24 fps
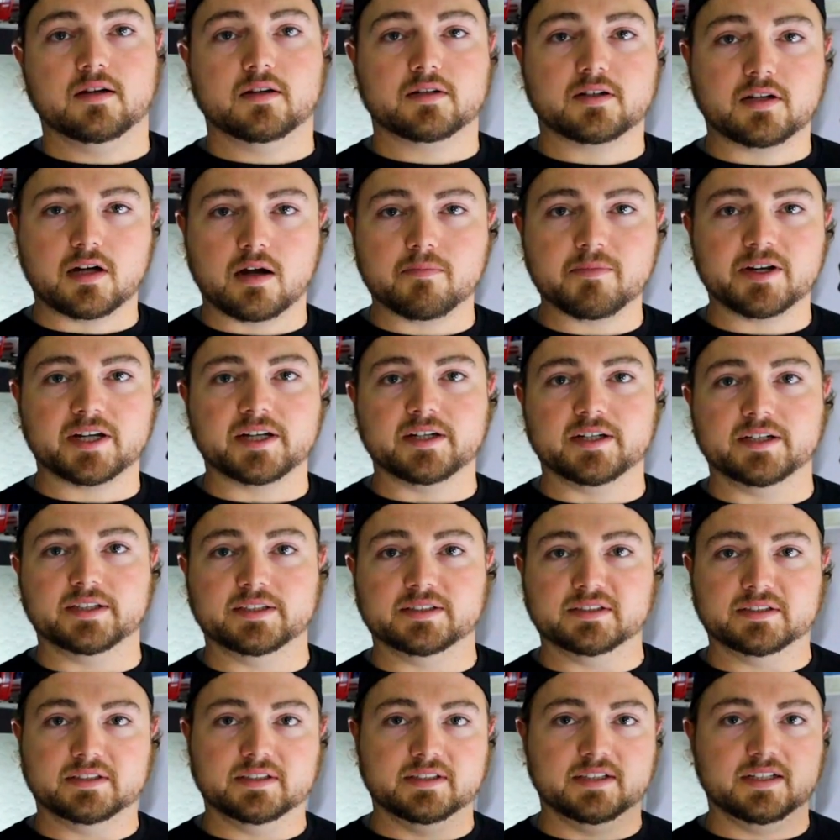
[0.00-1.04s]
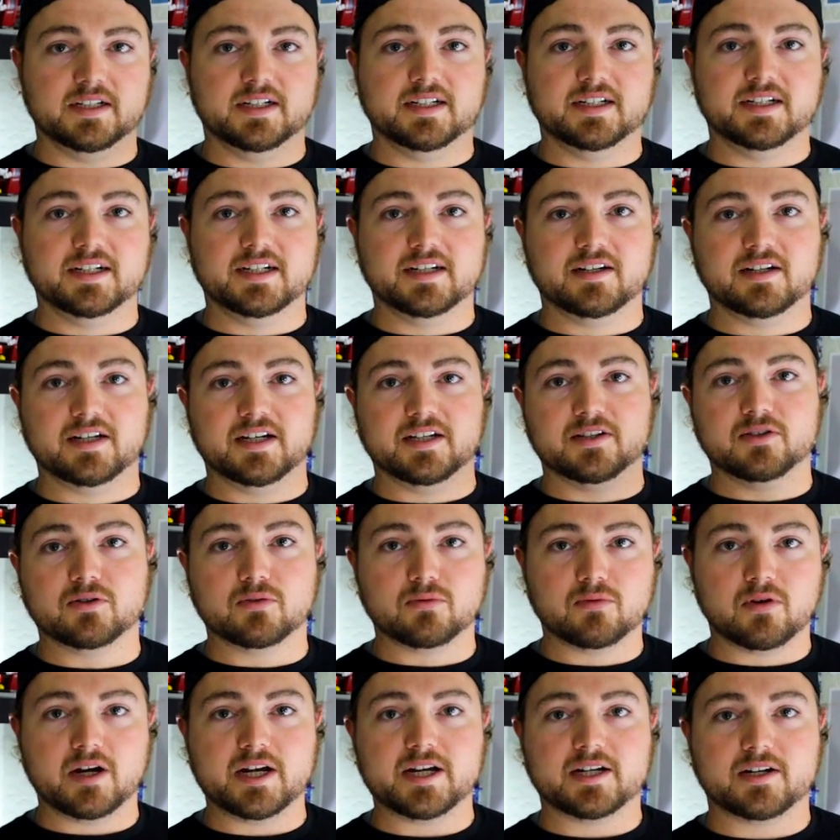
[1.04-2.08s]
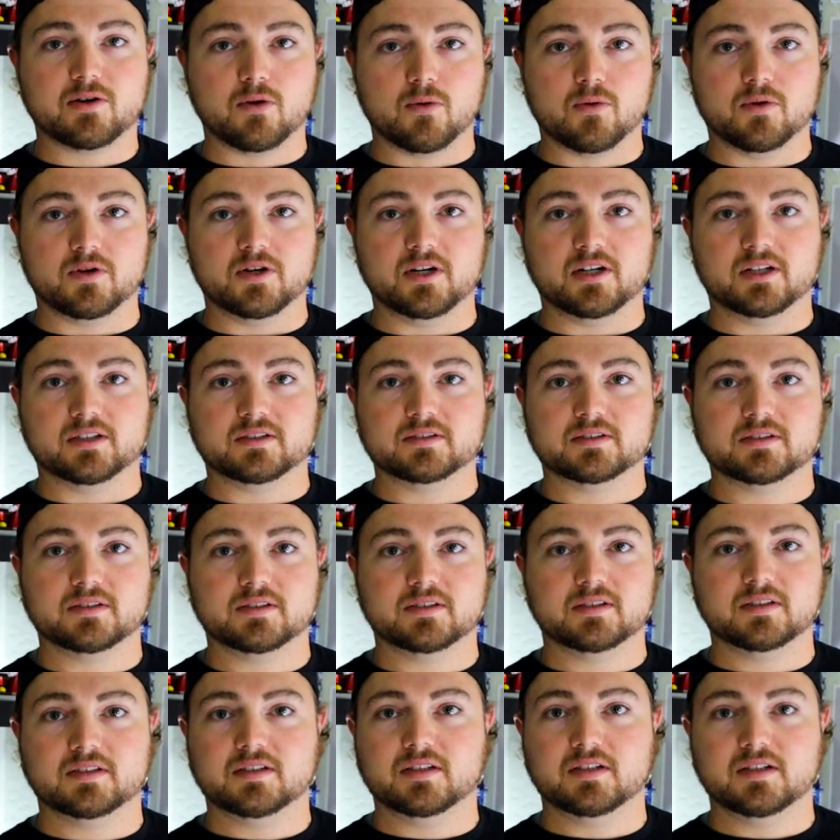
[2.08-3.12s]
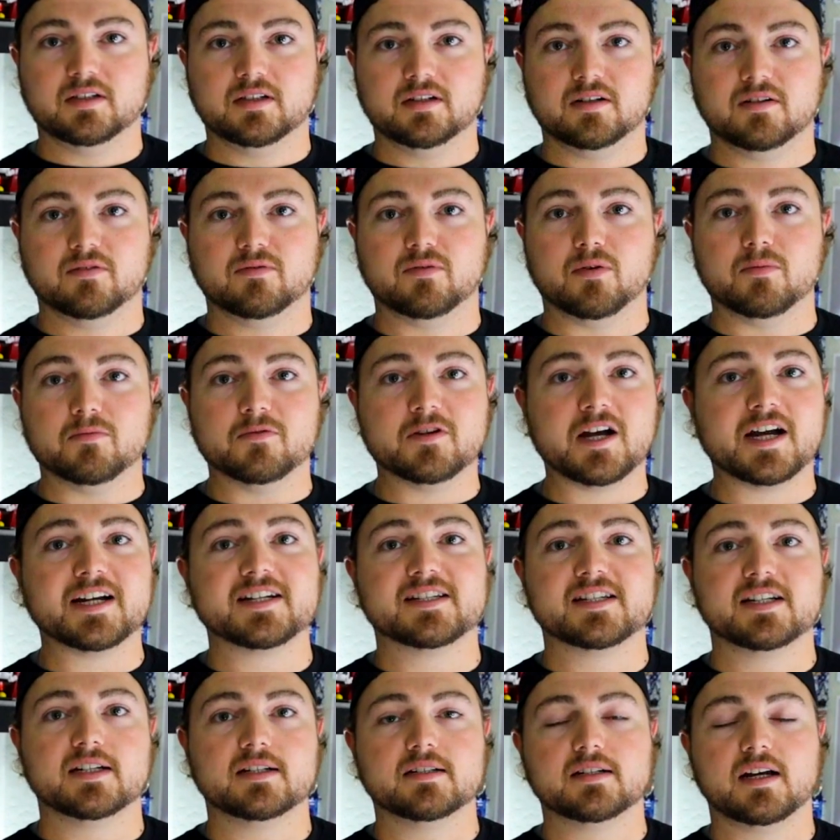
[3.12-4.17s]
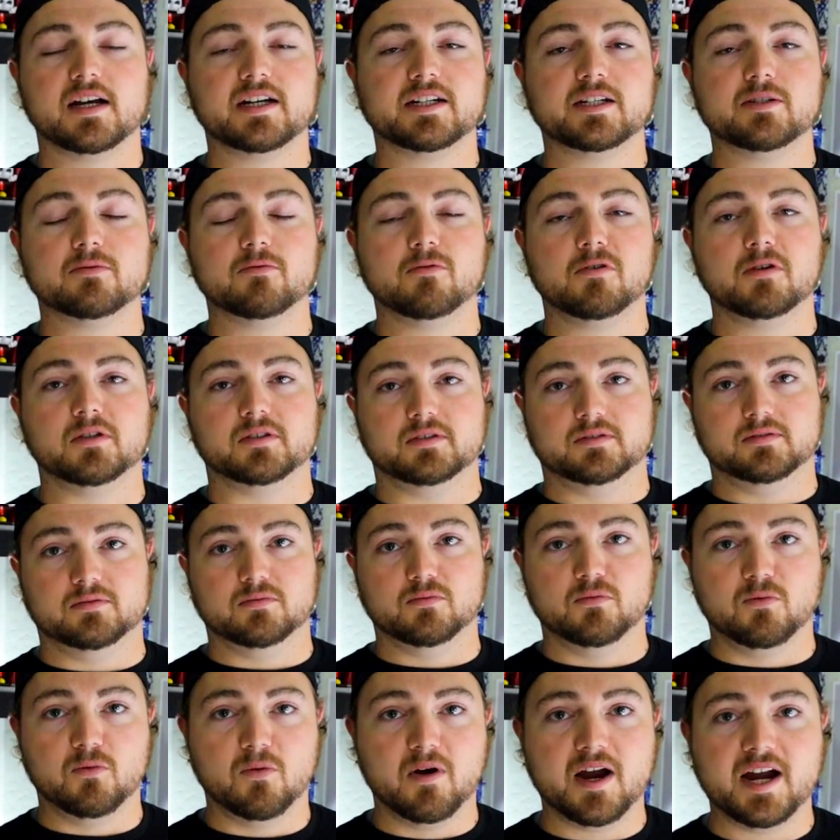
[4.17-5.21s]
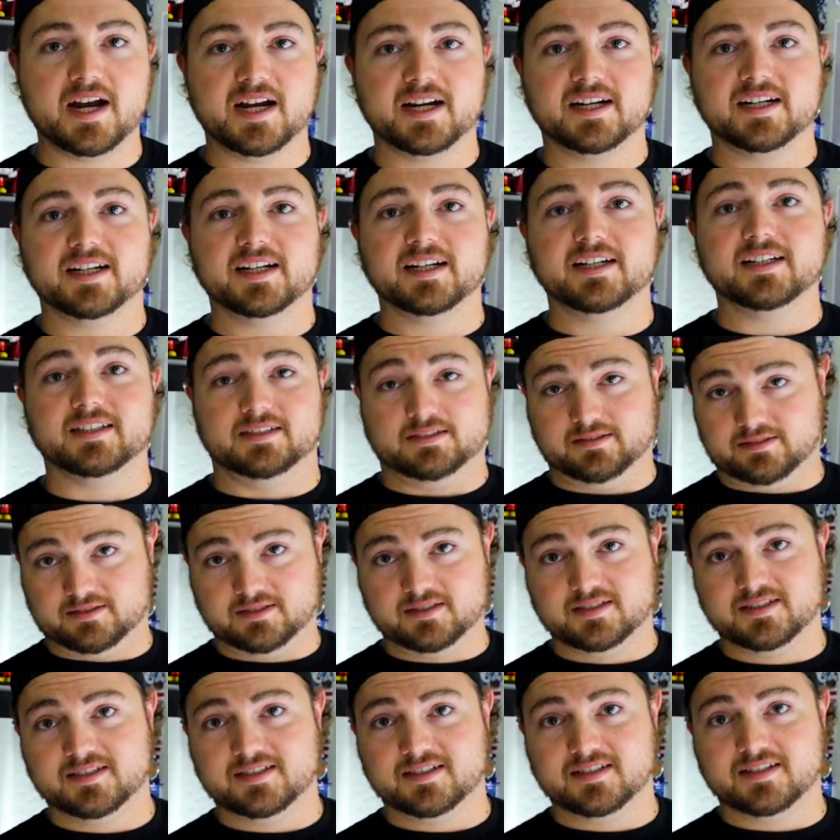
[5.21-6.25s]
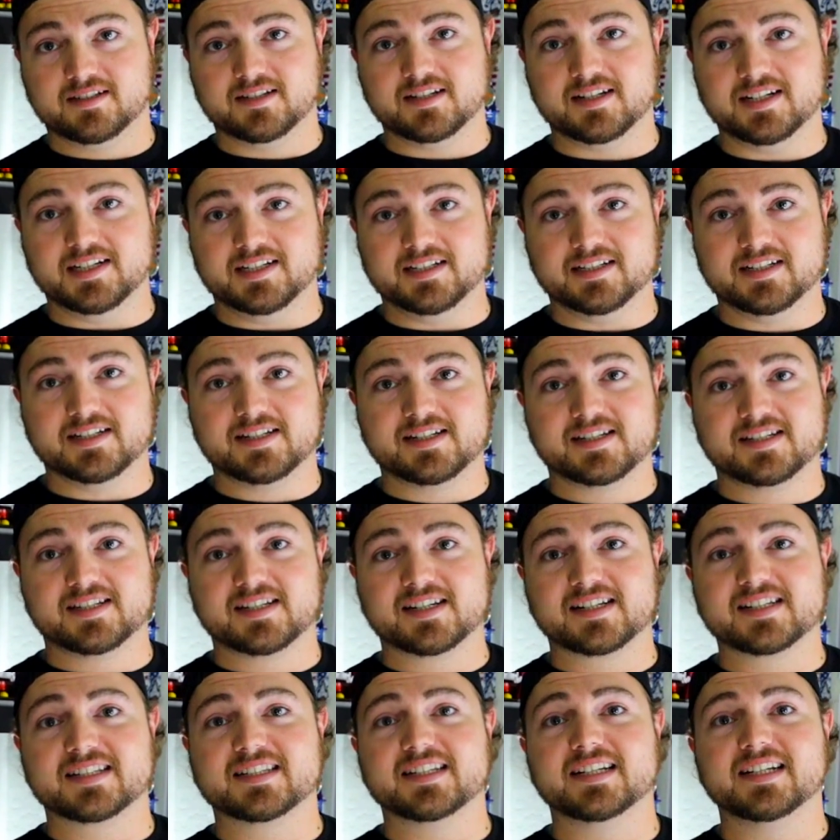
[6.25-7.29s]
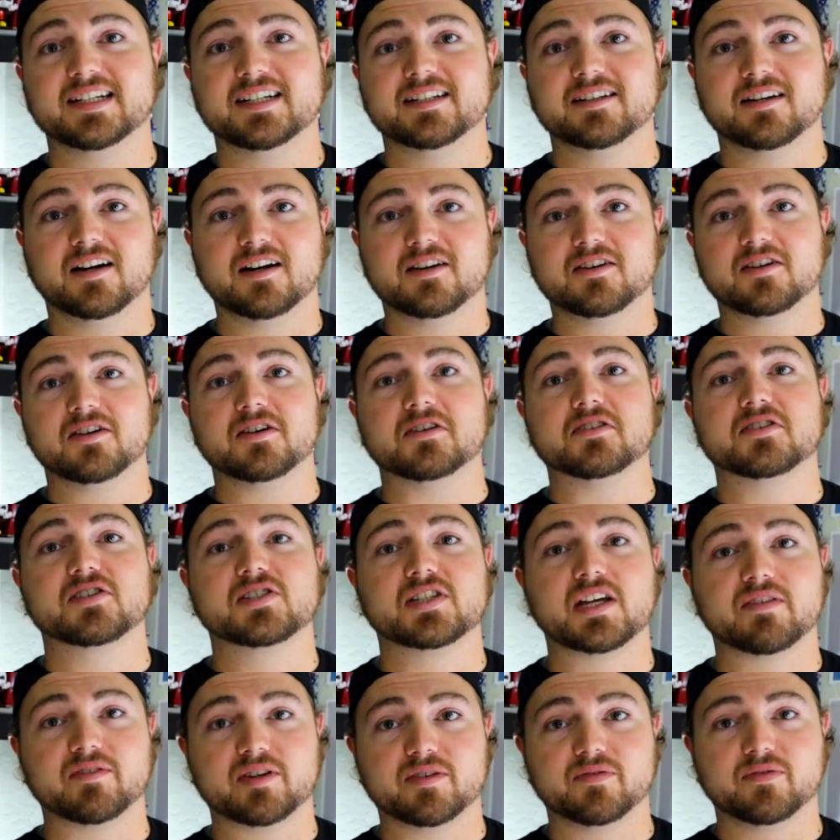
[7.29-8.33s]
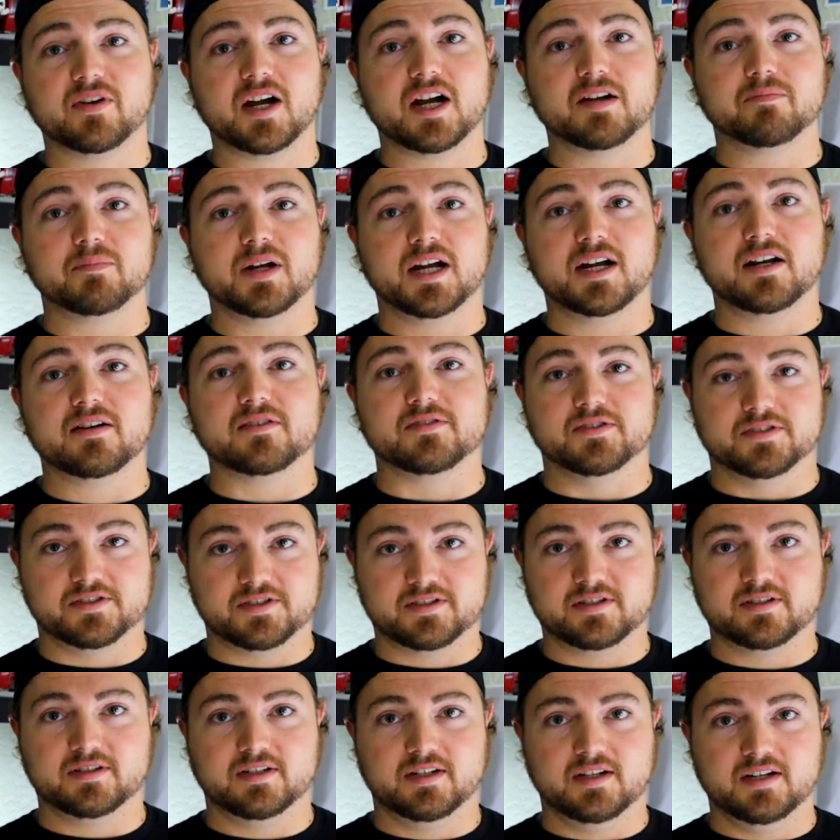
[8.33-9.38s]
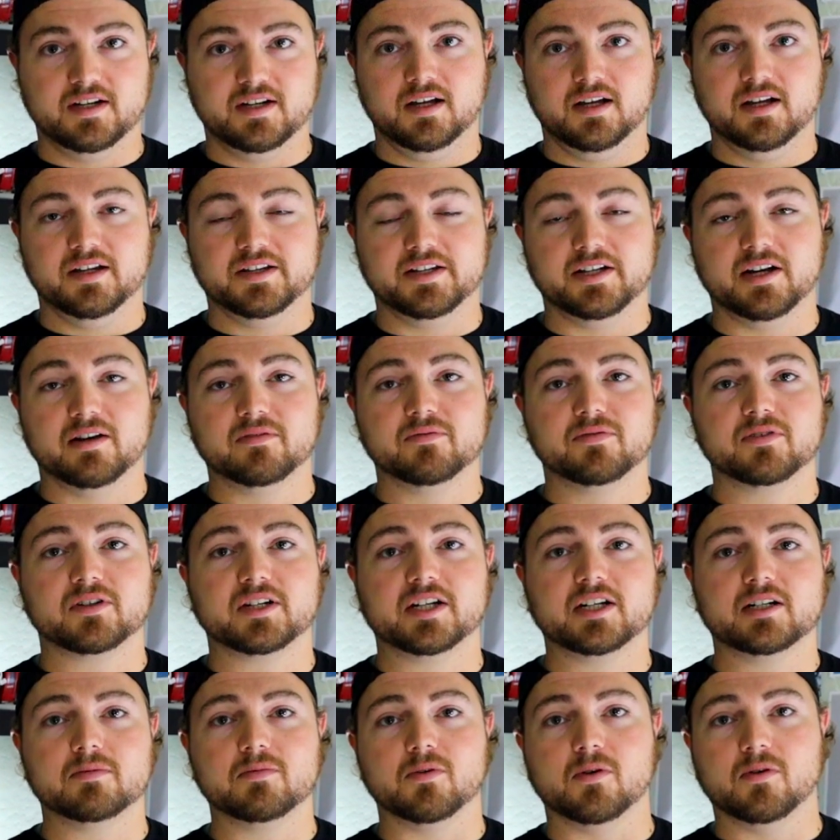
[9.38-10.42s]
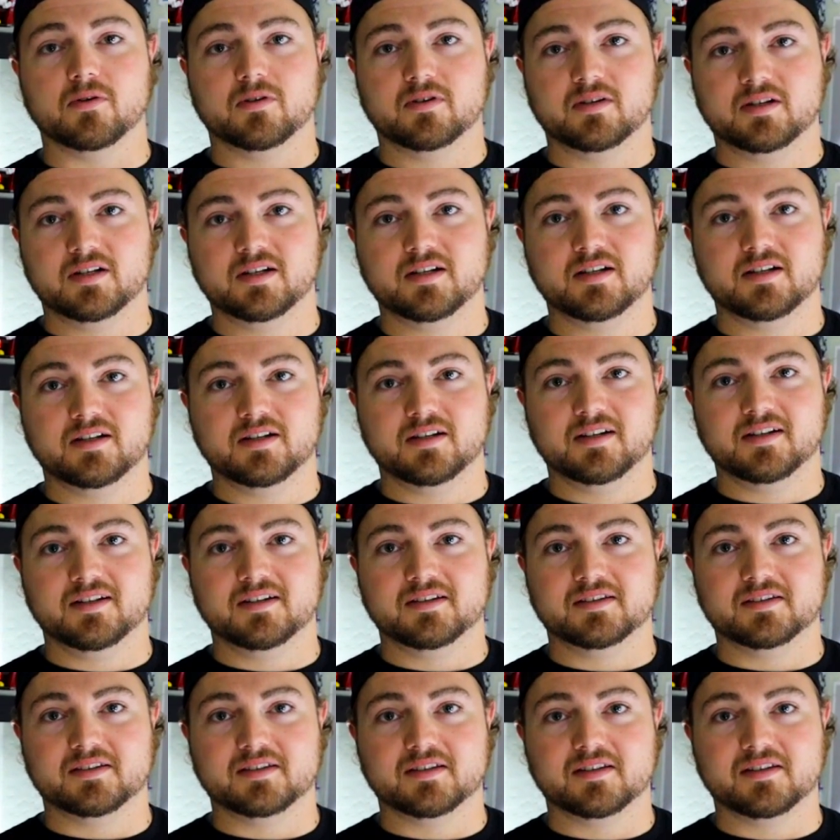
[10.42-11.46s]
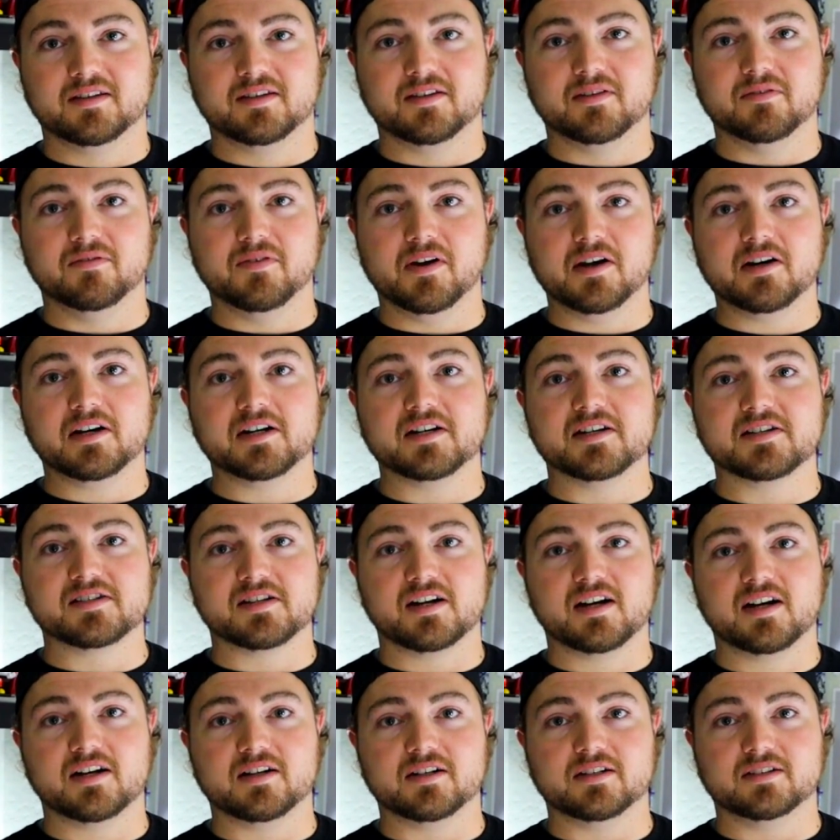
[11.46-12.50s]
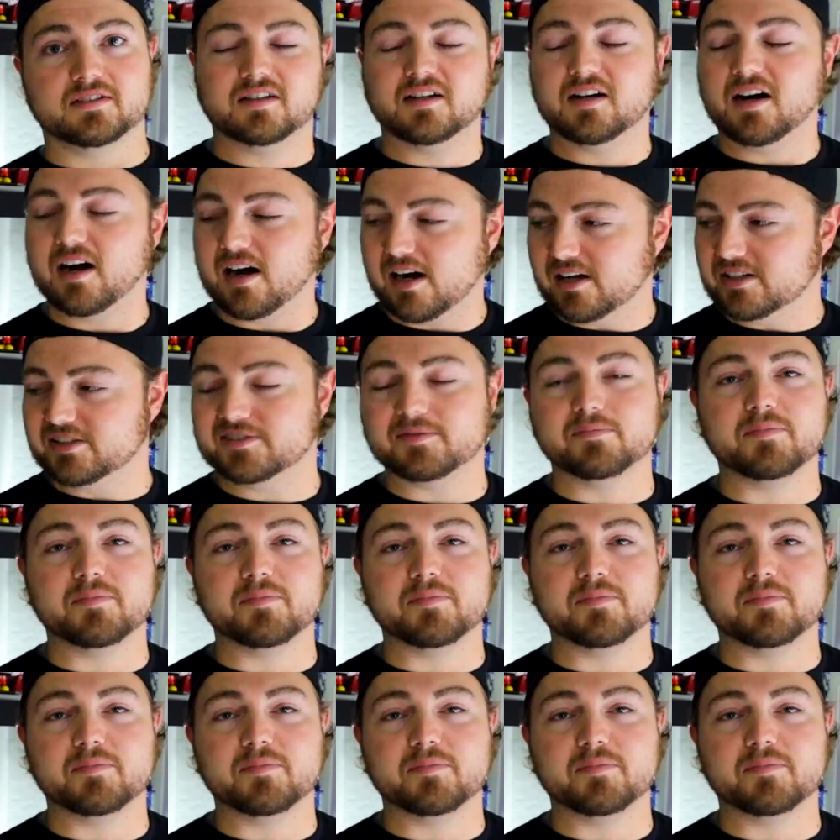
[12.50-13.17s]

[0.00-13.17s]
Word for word: Coming in the right corner, from 1991, weighing in at 1,675 pounds, the unforgettable, the very desired Honda